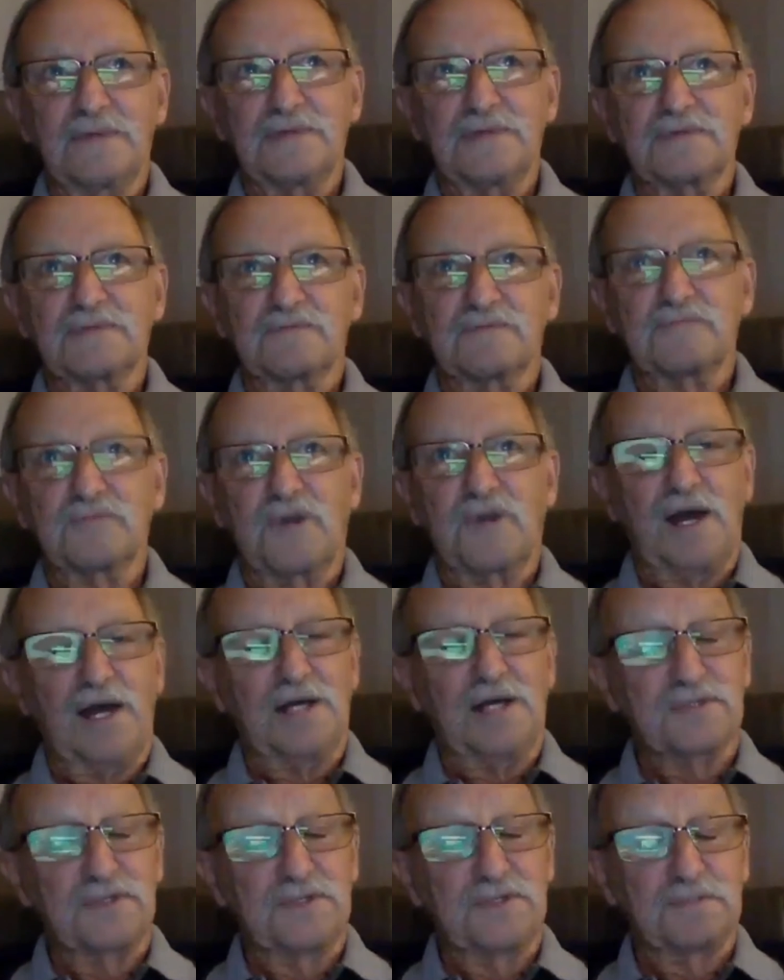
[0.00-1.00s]
it's
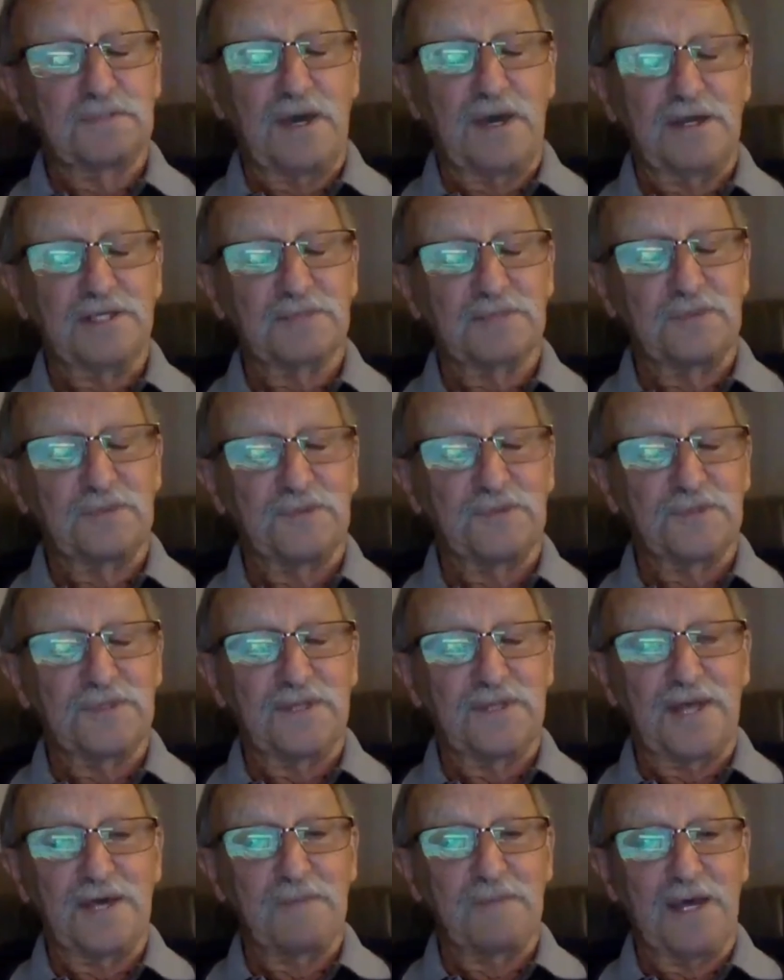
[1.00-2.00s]
grassroots
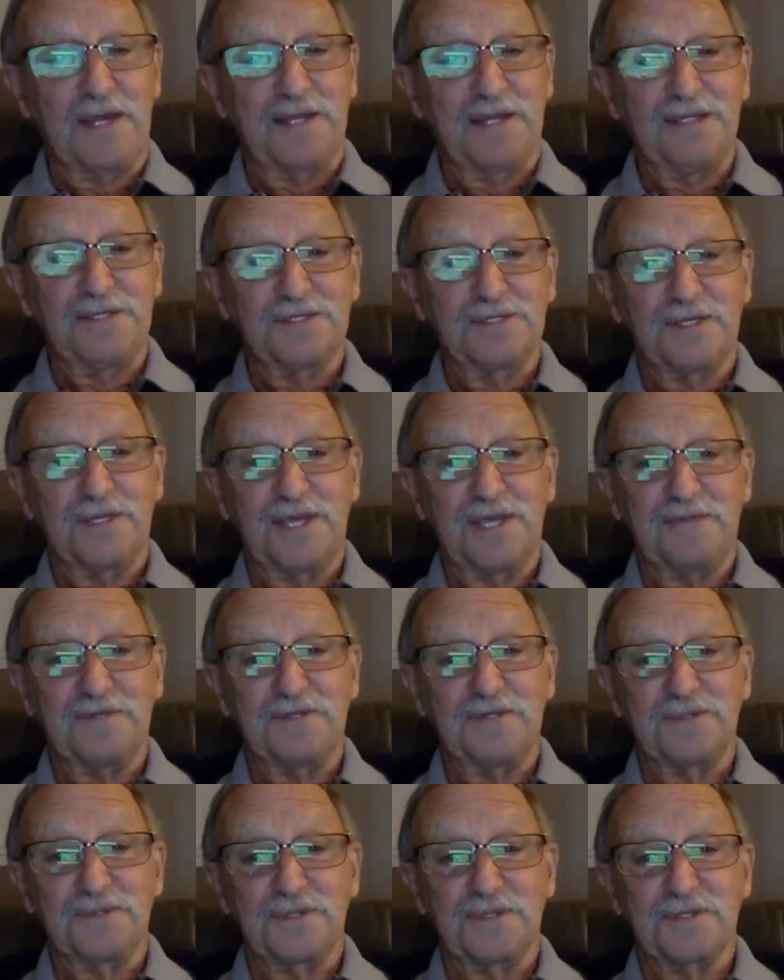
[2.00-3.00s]
motorsport, no money, so you have
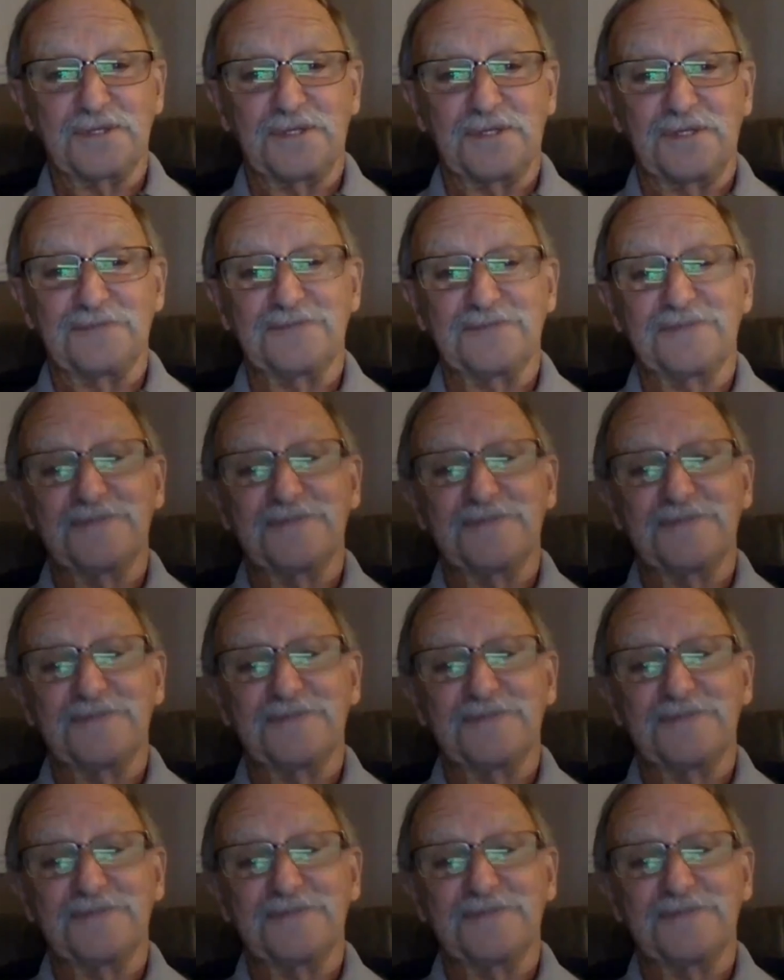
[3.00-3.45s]
to do it yourself.